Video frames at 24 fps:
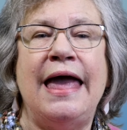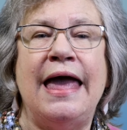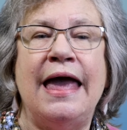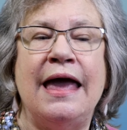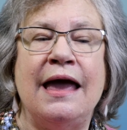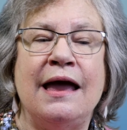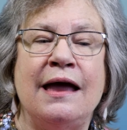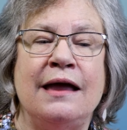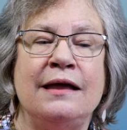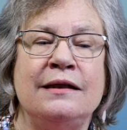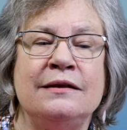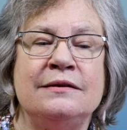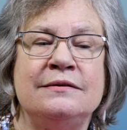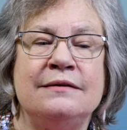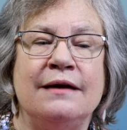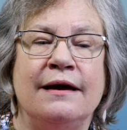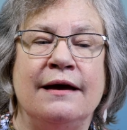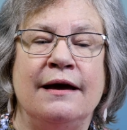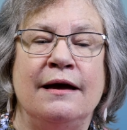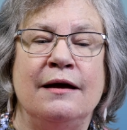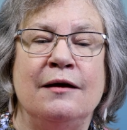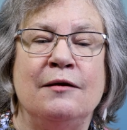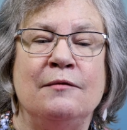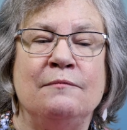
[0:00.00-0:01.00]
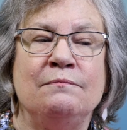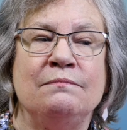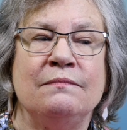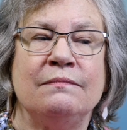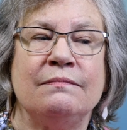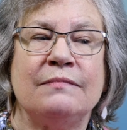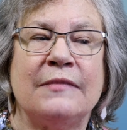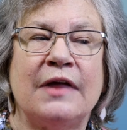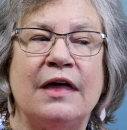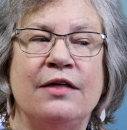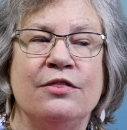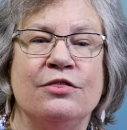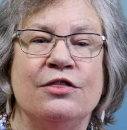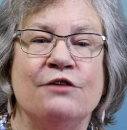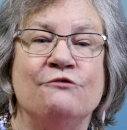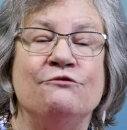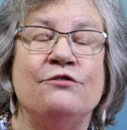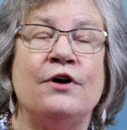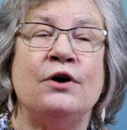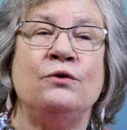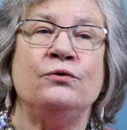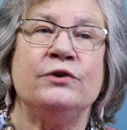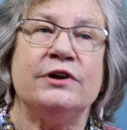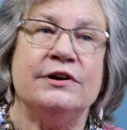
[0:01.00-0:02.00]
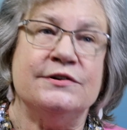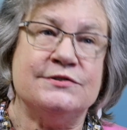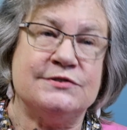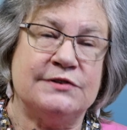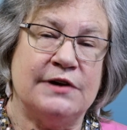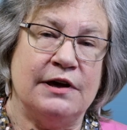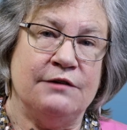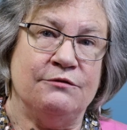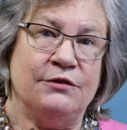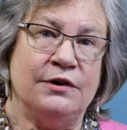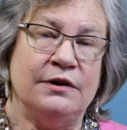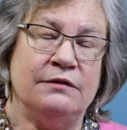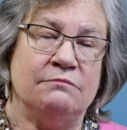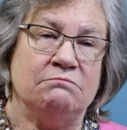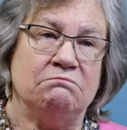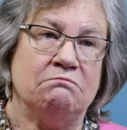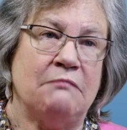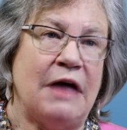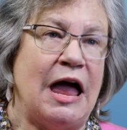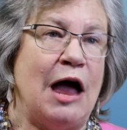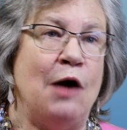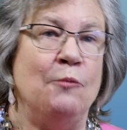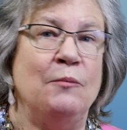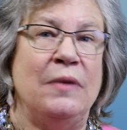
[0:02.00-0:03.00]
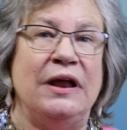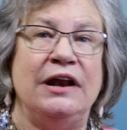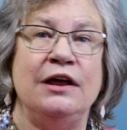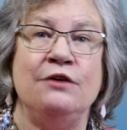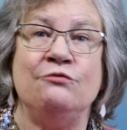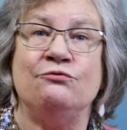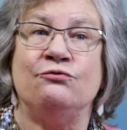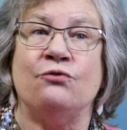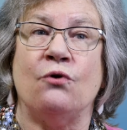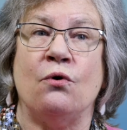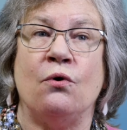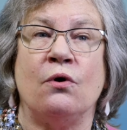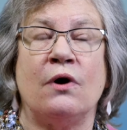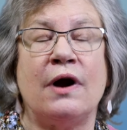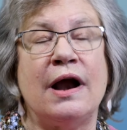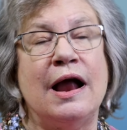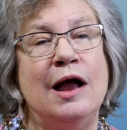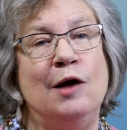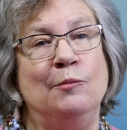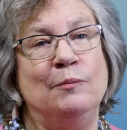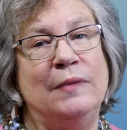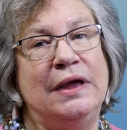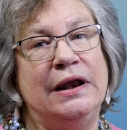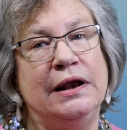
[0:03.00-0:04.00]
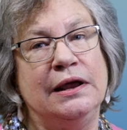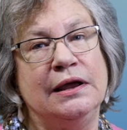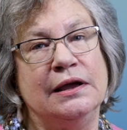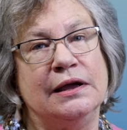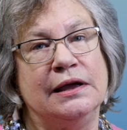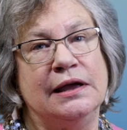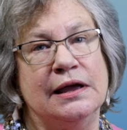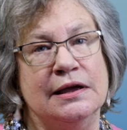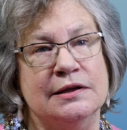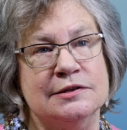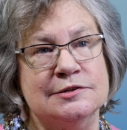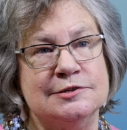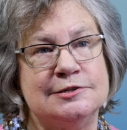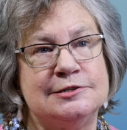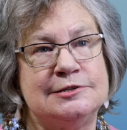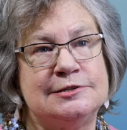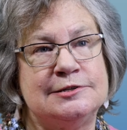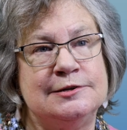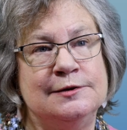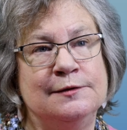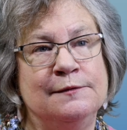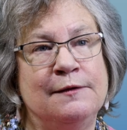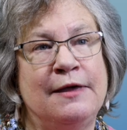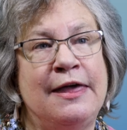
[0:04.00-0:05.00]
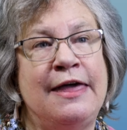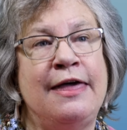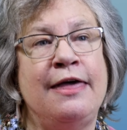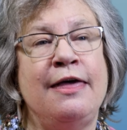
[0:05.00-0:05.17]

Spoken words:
And the vote is given. How many for, how many against.